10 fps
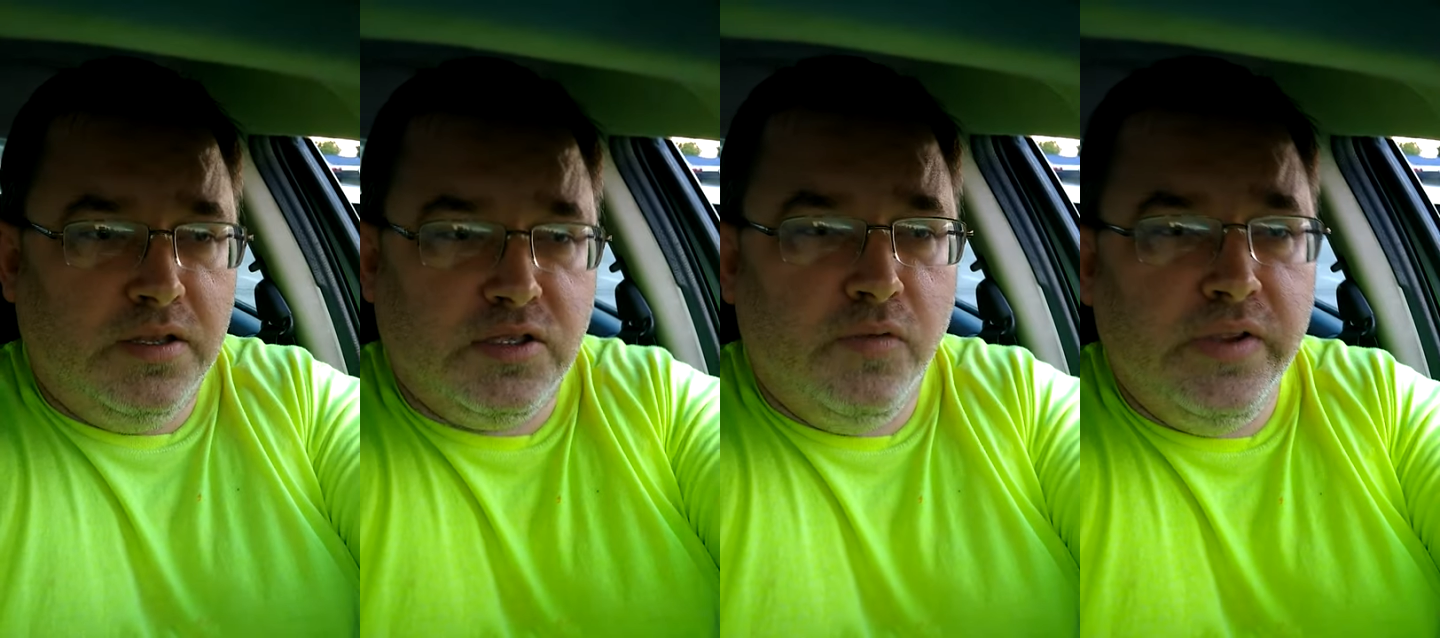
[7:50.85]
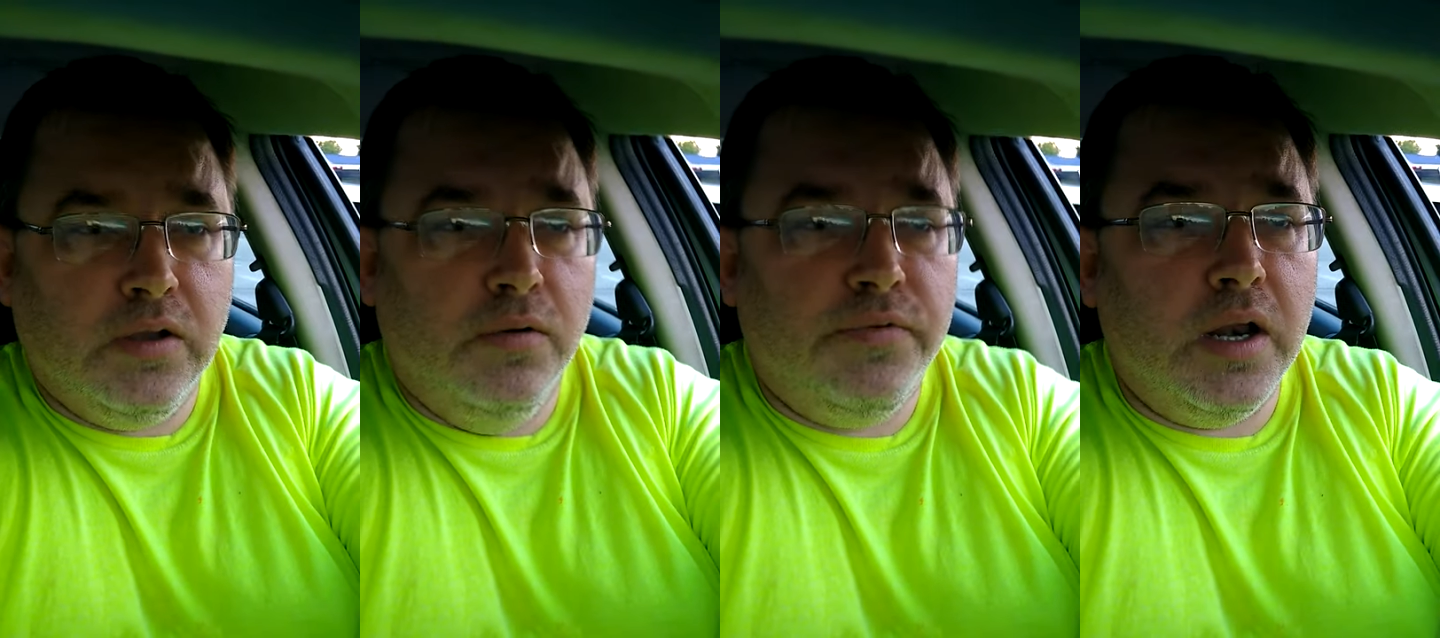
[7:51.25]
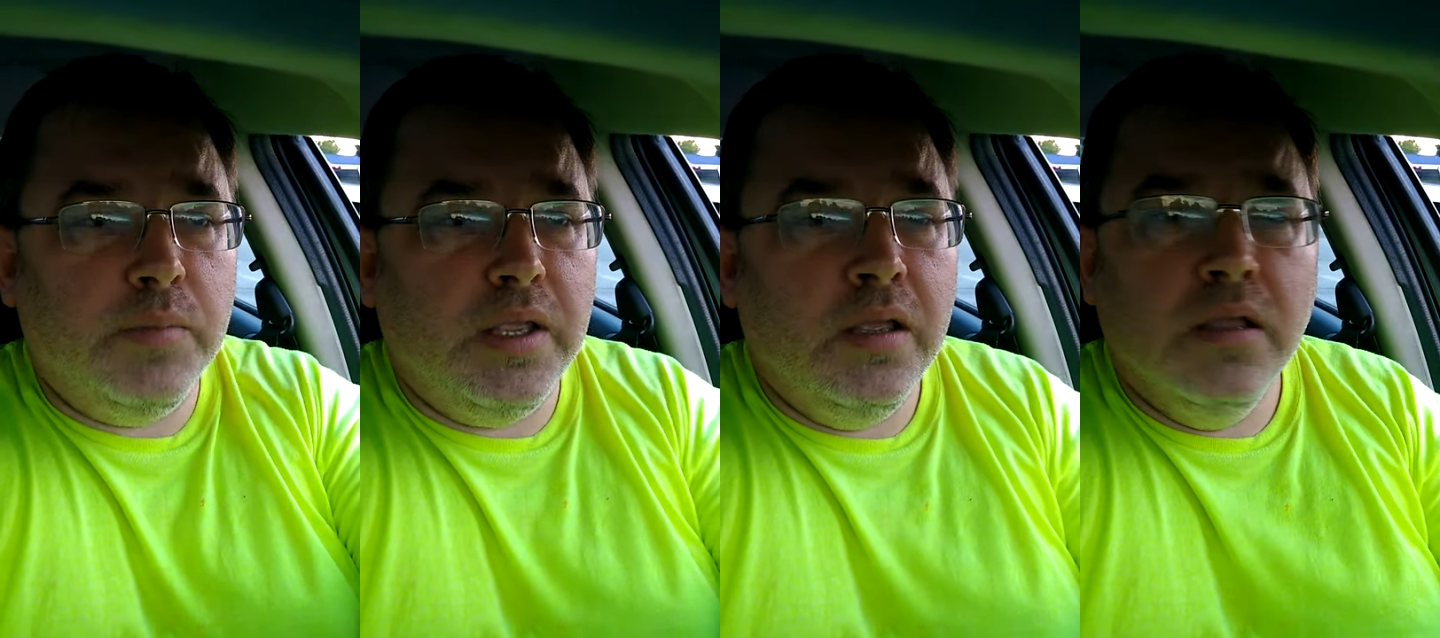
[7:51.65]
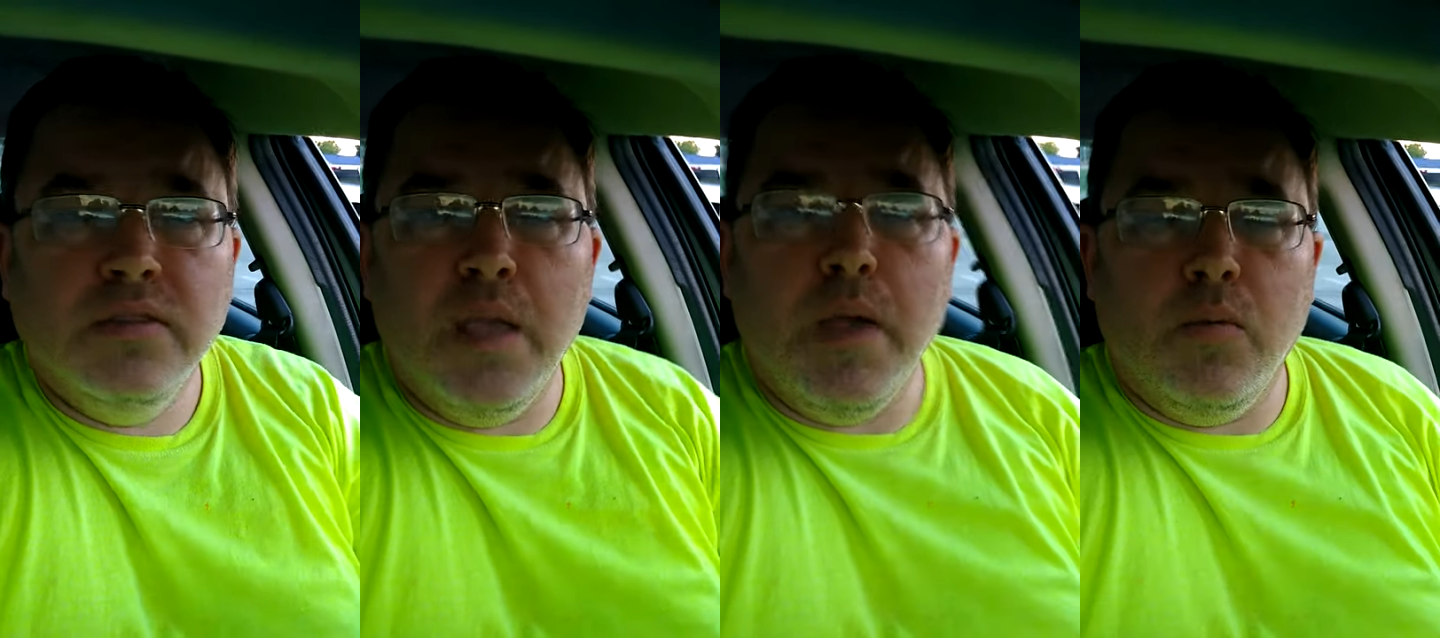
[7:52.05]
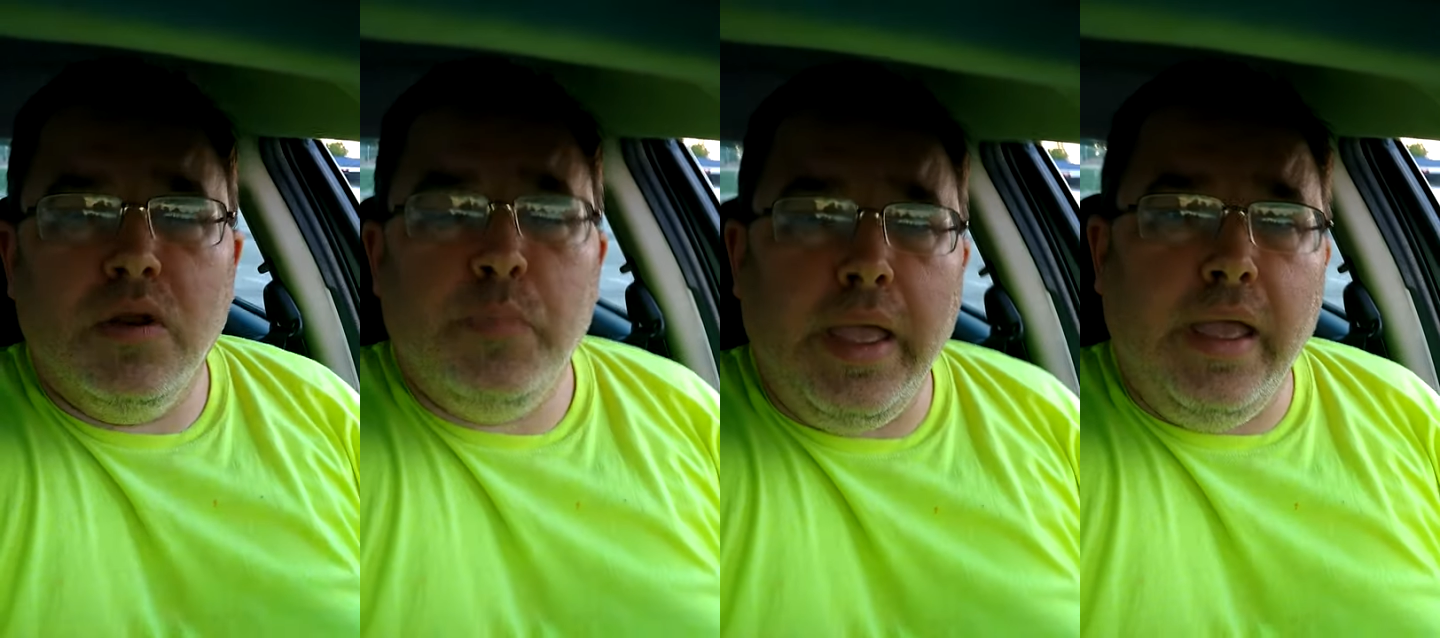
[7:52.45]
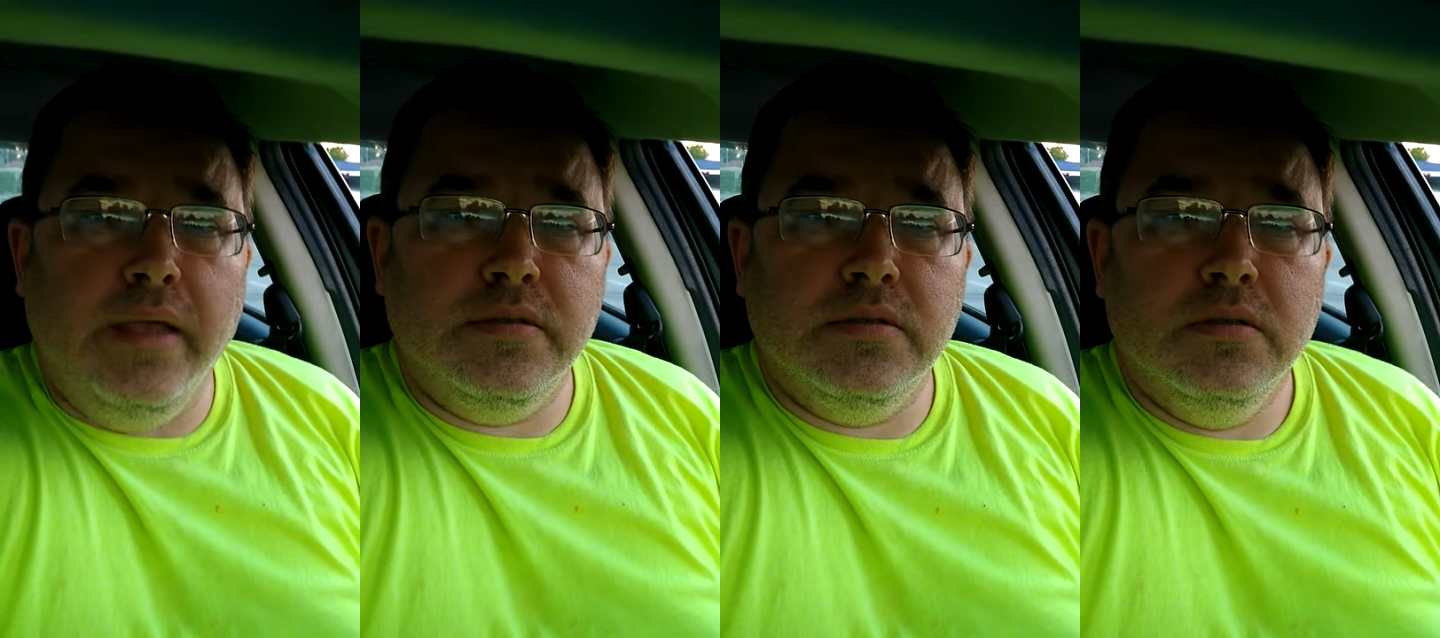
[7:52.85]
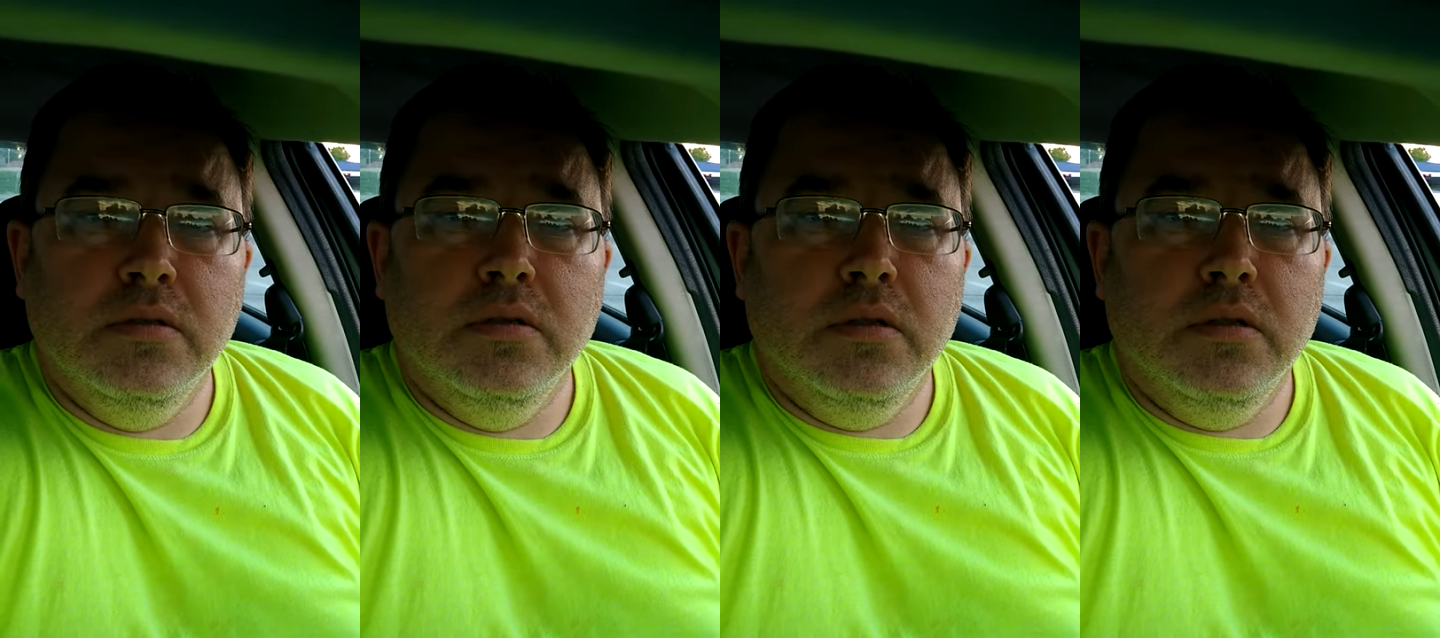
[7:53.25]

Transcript: a slow vehicle in front of me, they might want to pass.